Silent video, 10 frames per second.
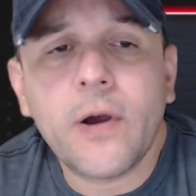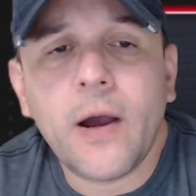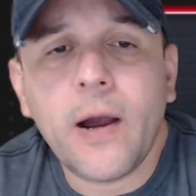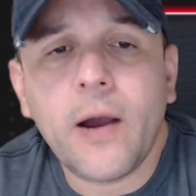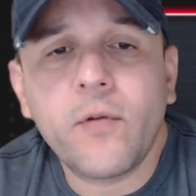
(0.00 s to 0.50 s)

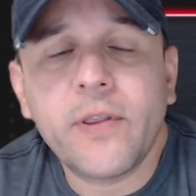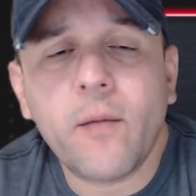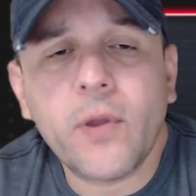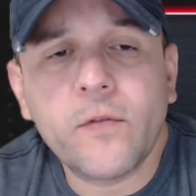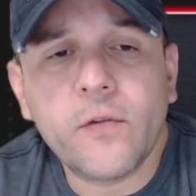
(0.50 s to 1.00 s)

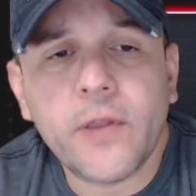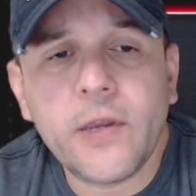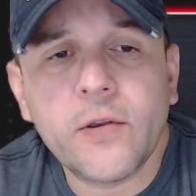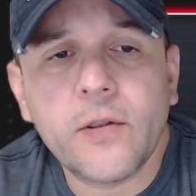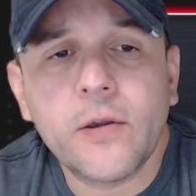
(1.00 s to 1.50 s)
retirement
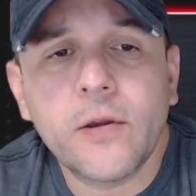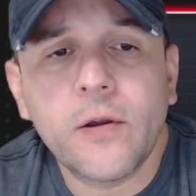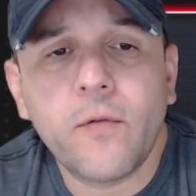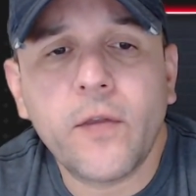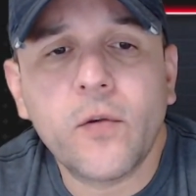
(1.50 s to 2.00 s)
consultation,
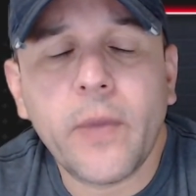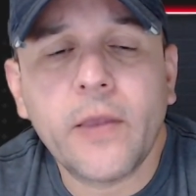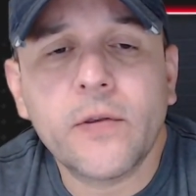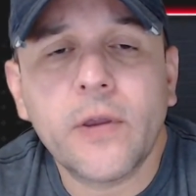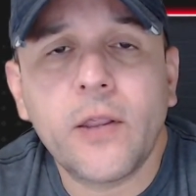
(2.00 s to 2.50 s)

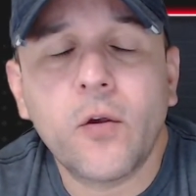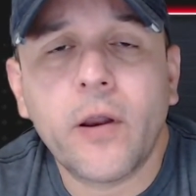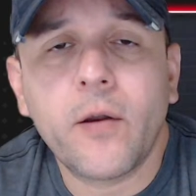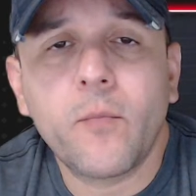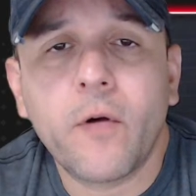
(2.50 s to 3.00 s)
resumes, and
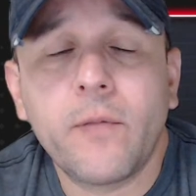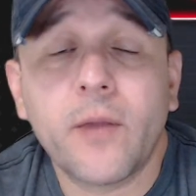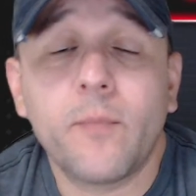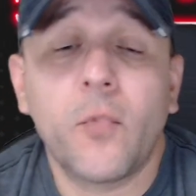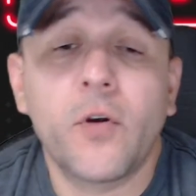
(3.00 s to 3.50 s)
Notary
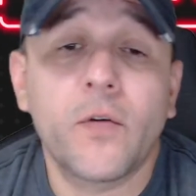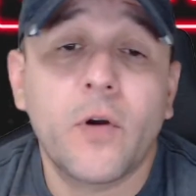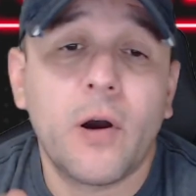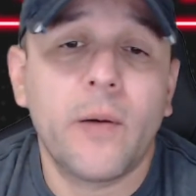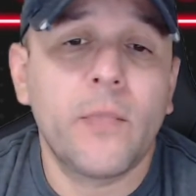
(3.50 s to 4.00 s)
Public. More to
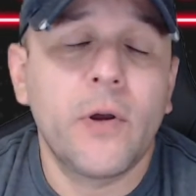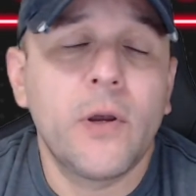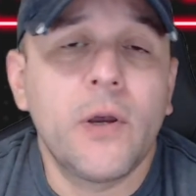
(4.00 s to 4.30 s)
come.